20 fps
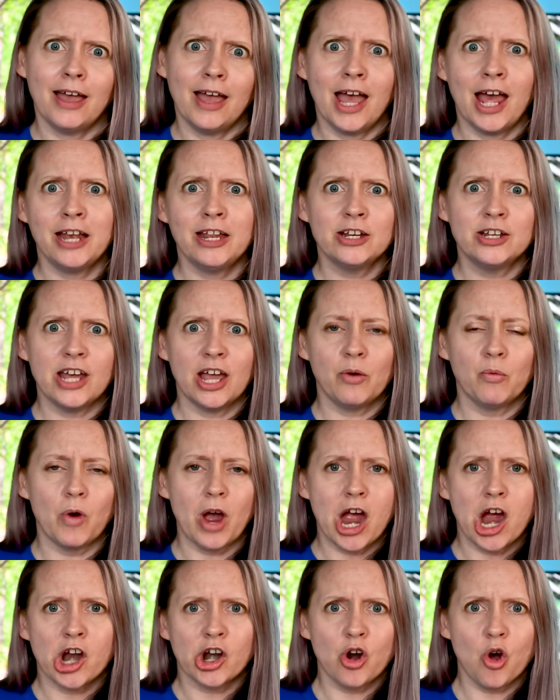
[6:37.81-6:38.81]
any day
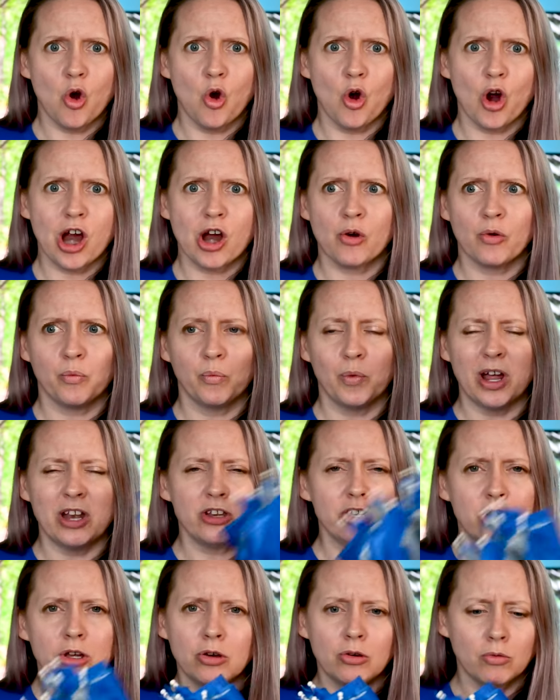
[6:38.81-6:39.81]
wear, or
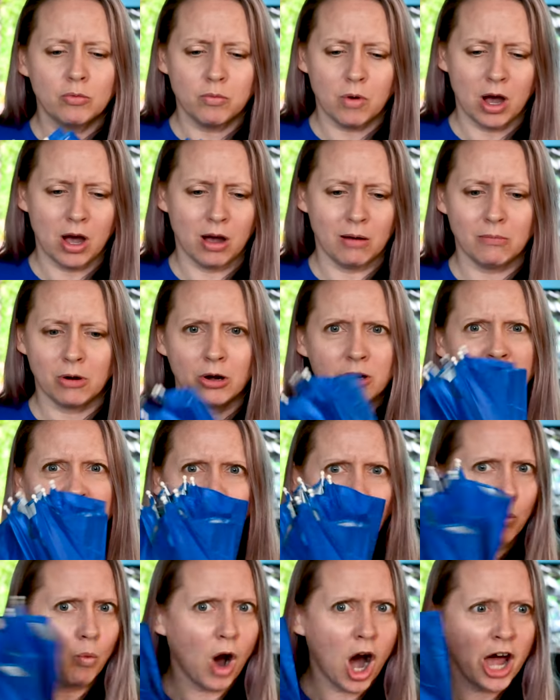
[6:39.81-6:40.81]
when you are
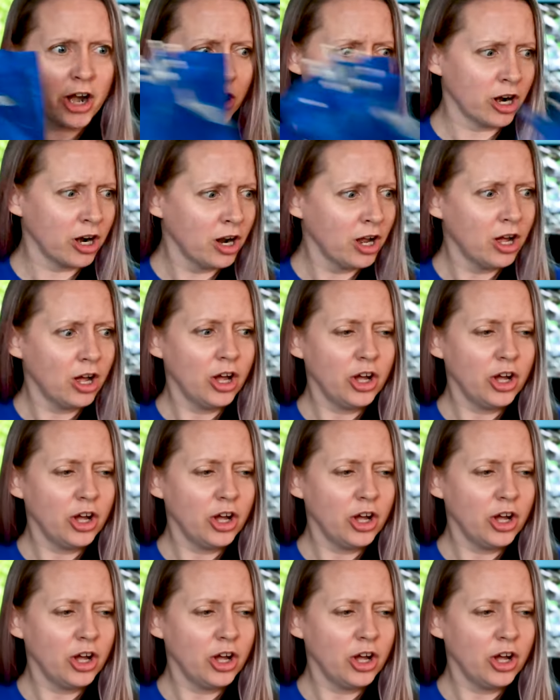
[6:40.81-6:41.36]
near water.